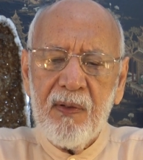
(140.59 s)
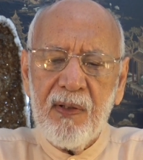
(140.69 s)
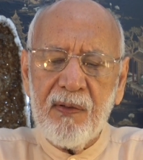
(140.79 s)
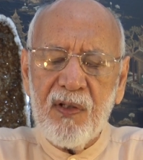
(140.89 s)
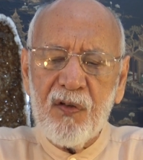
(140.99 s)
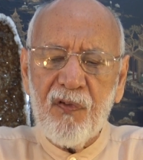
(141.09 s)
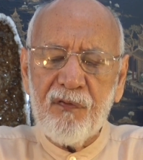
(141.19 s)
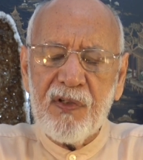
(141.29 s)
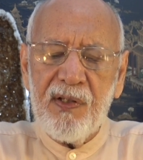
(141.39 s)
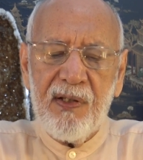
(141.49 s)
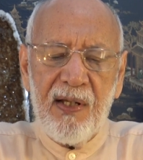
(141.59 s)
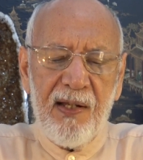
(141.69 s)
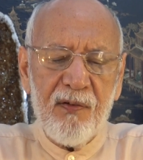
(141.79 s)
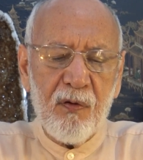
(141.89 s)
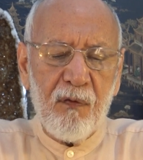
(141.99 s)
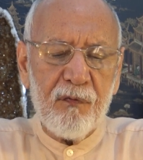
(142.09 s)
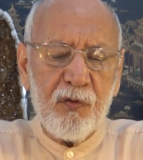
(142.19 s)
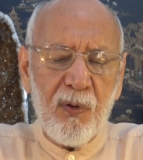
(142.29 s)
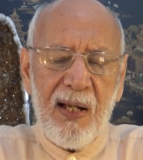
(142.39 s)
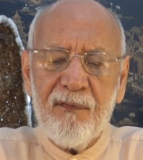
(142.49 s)
in this 15 days of
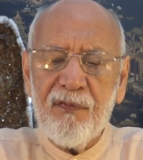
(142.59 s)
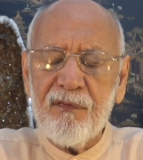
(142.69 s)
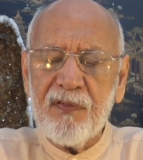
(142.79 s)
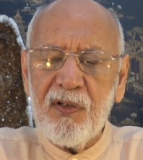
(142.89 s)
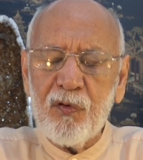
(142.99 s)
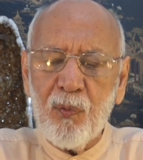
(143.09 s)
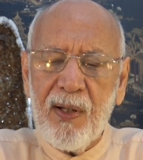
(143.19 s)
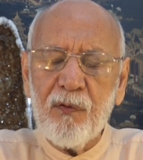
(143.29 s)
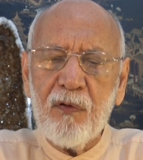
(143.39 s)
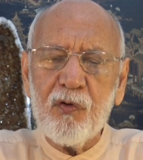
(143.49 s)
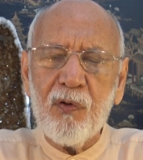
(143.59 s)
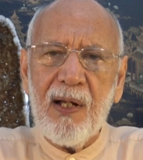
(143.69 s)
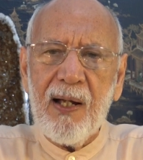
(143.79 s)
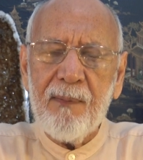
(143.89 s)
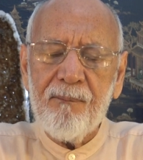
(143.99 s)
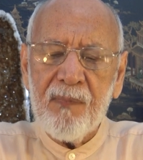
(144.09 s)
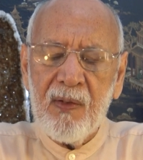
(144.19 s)
July 15 to end of July.